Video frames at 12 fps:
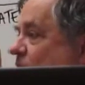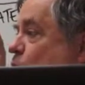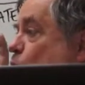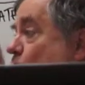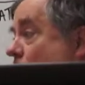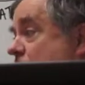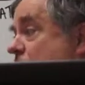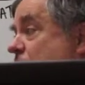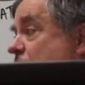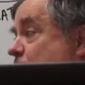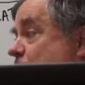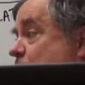in one of
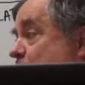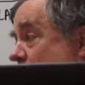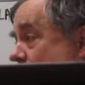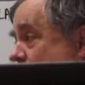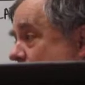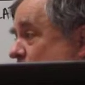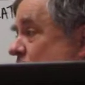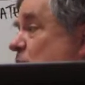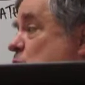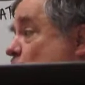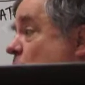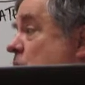the 3
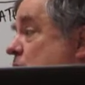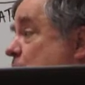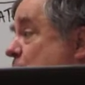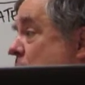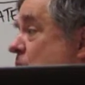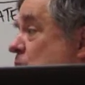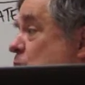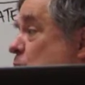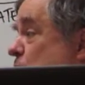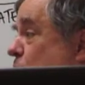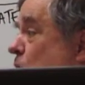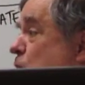partnerships, one of the partners
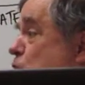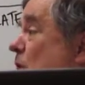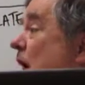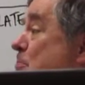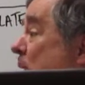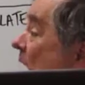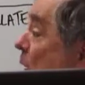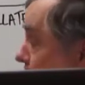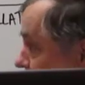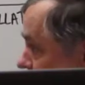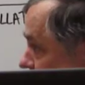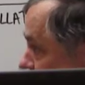was going to drop out.